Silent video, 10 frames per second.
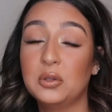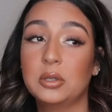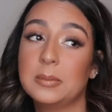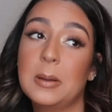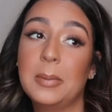You
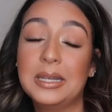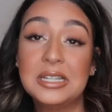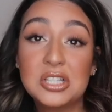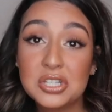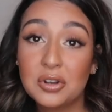look them up on
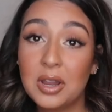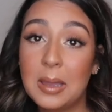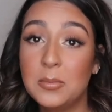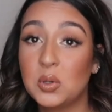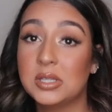
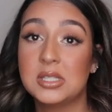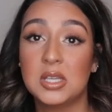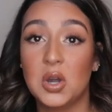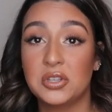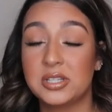Instagram, you could
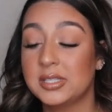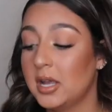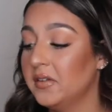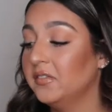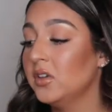see all their
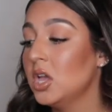stuff.